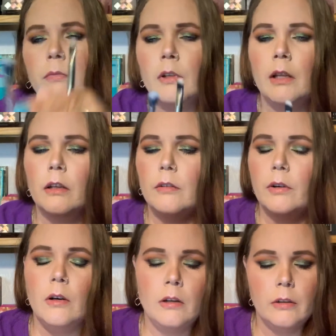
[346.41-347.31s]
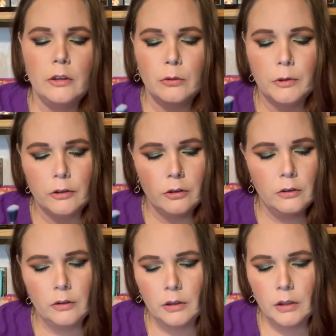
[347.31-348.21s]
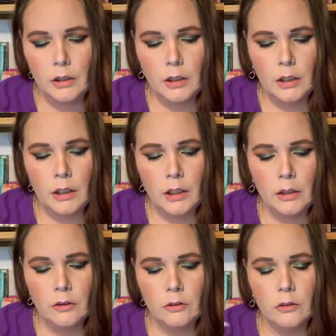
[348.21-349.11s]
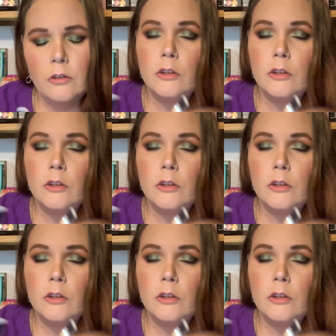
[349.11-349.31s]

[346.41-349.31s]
I love all these brushes. And this is the